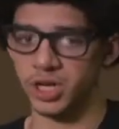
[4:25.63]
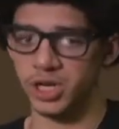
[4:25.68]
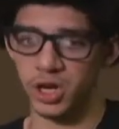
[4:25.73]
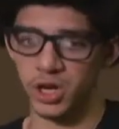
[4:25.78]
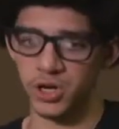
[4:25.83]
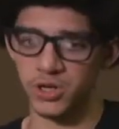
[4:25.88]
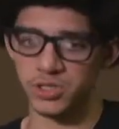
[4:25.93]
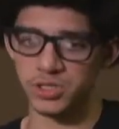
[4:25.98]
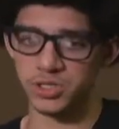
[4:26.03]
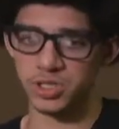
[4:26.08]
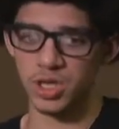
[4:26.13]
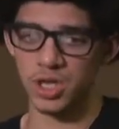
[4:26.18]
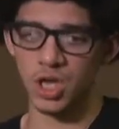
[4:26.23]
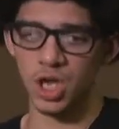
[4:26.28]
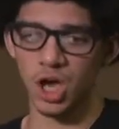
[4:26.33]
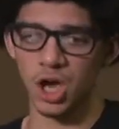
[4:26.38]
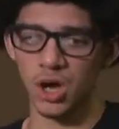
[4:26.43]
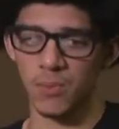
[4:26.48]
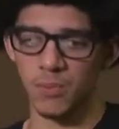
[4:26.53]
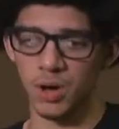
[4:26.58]
He only cares
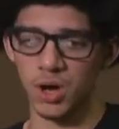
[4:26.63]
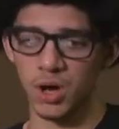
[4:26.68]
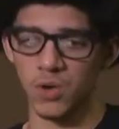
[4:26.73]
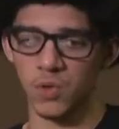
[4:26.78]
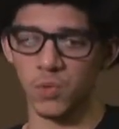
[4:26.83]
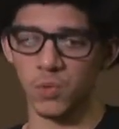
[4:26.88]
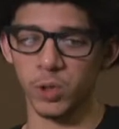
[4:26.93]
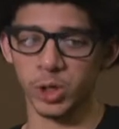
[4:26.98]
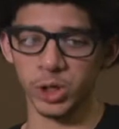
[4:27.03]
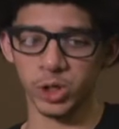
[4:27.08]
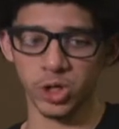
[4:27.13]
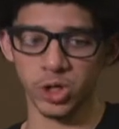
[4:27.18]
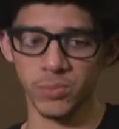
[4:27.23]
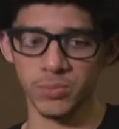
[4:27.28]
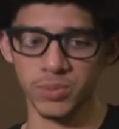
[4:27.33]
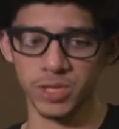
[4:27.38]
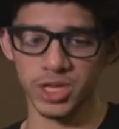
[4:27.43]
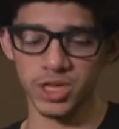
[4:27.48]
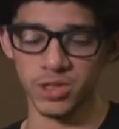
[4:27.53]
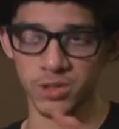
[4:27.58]
about where you're going
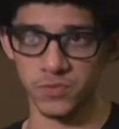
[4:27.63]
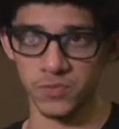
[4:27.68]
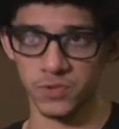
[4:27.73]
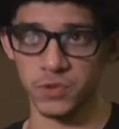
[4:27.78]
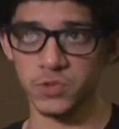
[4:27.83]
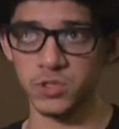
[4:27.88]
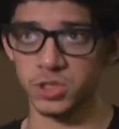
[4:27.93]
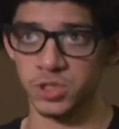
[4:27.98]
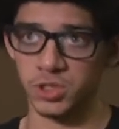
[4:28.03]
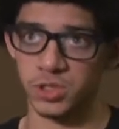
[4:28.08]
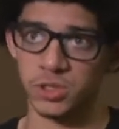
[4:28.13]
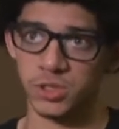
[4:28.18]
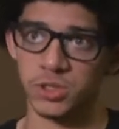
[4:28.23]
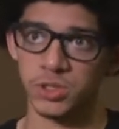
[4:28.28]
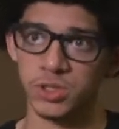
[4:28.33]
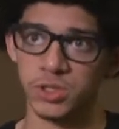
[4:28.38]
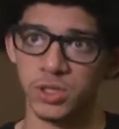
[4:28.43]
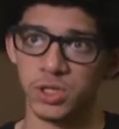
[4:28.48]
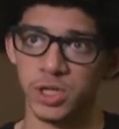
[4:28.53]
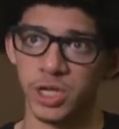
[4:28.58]
to be in the future.
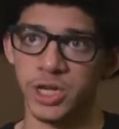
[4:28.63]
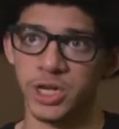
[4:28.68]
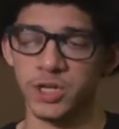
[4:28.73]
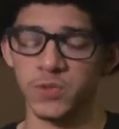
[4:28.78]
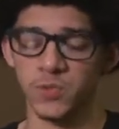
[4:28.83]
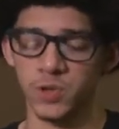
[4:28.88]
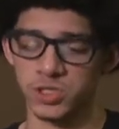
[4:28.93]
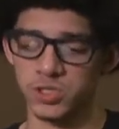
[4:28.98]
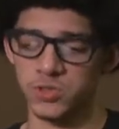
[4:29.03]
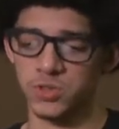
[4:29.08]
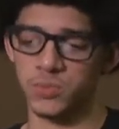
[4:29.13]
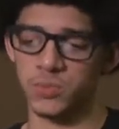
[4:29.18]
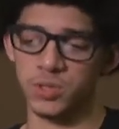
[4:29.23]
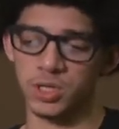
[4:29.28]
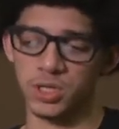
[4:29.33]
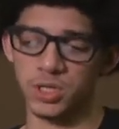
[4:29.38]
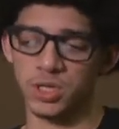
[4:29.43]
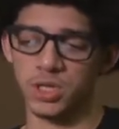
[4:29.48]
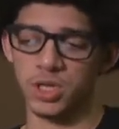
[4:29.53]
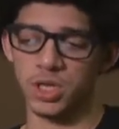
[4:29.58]
And he wants you to
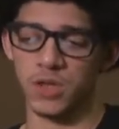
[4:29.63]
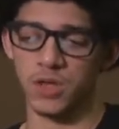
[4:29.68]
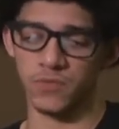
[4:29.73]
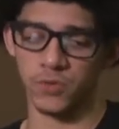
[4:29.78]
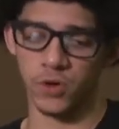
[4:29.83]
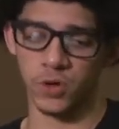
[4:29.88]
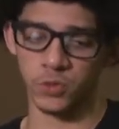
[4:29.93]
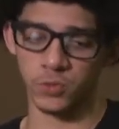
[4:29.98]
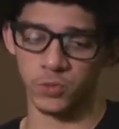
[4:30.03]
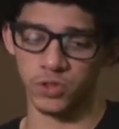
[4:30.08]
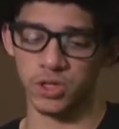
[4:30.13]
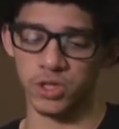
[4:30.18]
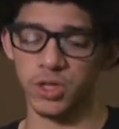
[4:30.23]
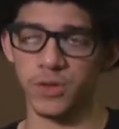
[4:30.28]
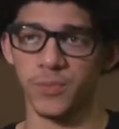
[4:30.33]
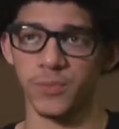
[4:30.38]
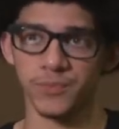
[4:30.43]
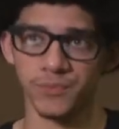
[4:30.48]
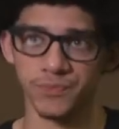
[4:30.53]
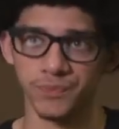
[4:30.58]
be involved with
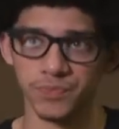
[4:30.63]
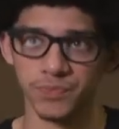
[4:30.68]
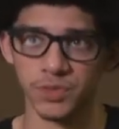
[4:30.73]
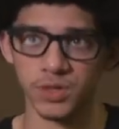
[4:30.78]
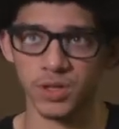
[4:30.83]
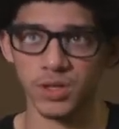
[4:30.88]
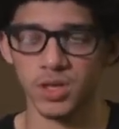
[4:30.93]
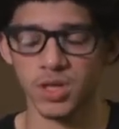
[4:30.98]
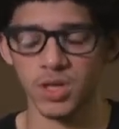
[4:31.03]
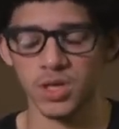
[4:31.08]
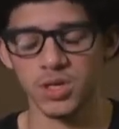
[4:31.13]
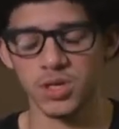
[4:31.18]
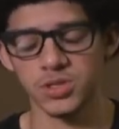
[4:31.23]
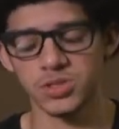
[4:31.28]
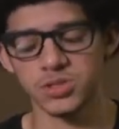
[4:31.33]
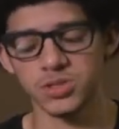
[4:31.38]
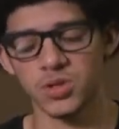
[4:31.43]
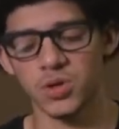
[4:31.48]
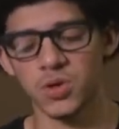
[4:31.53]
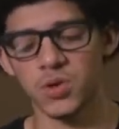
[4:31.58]
him.
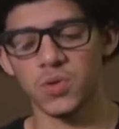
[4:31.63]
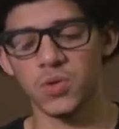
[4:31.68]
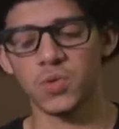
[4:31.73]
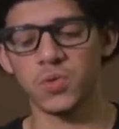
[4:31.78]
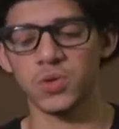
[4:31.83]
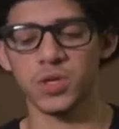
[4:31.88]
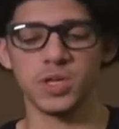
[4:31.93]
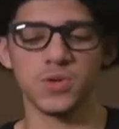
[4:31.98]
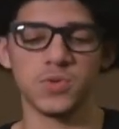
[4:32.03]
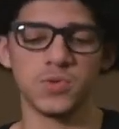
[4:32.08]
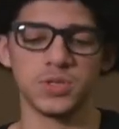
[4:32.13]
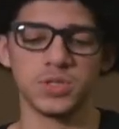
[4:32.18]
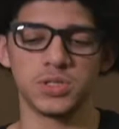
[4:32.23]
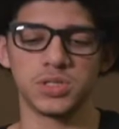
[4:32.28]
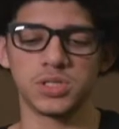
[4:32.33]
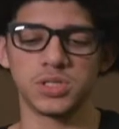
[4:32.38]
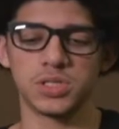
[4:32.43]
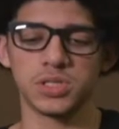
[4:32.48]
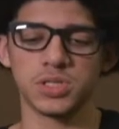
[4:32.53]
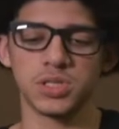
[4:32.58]
So it
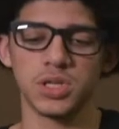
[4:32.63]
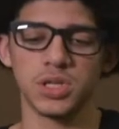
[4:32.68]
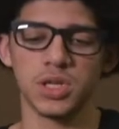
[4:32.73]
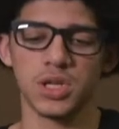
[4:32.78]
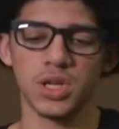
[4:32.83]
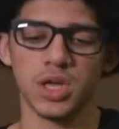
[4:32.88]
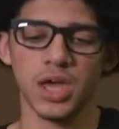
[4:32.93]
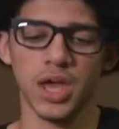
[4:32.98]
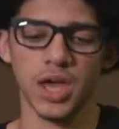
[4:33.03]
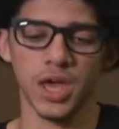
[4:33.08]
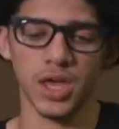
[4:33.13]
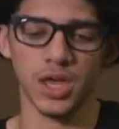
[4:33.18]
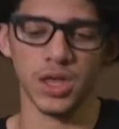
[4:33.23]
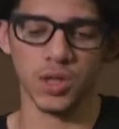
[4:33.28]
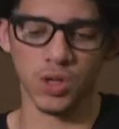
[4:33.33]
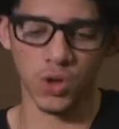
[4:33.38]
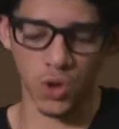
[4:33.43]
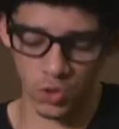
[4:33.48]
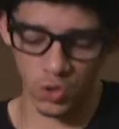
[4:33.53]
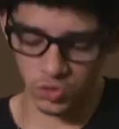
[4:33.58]
was
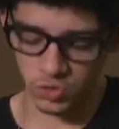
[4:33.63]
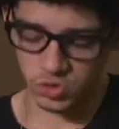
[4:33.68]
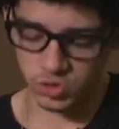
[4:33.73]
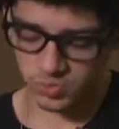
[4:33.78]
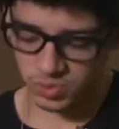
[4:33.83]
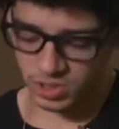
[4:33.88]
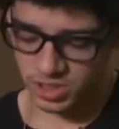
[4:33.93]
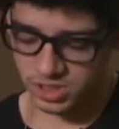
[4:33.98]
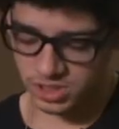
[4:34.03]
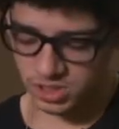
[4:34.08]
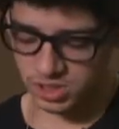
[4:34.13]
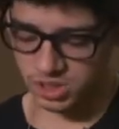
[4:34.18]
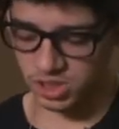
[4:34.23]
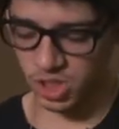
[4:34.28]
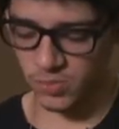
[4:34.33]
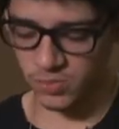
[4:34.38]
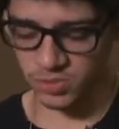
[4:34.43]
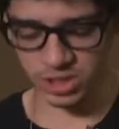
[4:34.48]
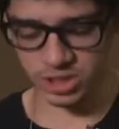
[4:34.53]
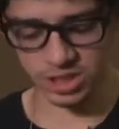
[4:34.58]
all those pieces
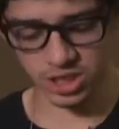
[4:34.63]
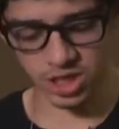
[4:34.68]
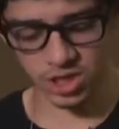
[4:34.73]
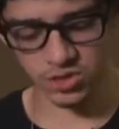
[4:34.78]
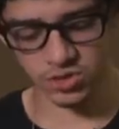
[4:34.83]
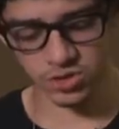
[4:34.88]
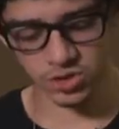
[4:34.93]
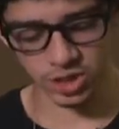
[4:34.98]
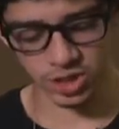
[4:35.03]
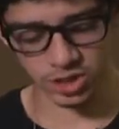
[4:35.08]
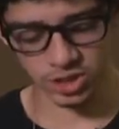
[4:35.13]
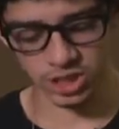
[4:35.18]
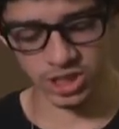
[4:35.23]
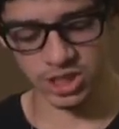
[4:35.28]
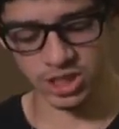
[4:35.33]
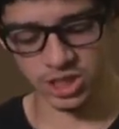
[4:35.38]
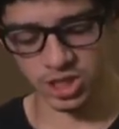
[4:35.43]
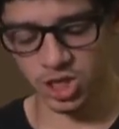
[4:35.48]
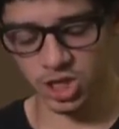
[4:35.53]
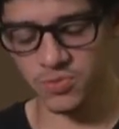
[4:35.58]
coming together and
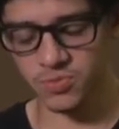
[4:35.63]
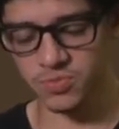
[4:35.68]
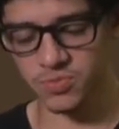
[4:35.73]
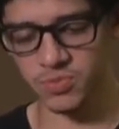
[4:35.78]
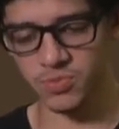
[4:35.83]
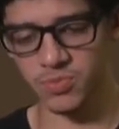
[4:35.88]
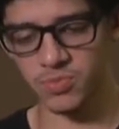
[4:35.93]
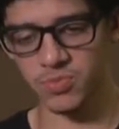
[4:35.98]
leading up.